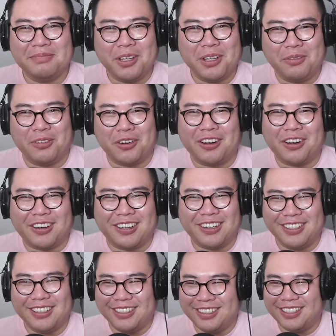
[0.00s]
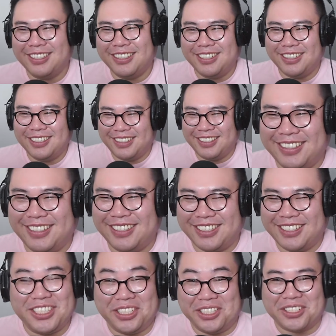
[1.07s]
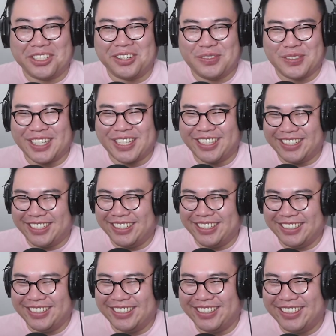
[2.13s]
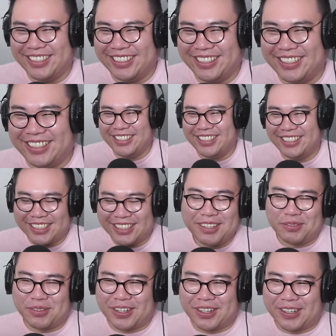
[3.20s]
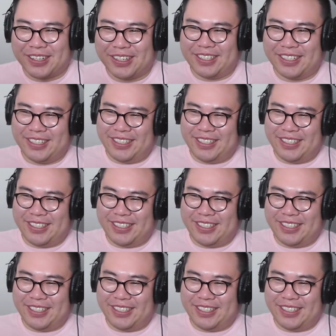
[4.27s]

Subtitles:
Good for her. She deserves it. Good for her.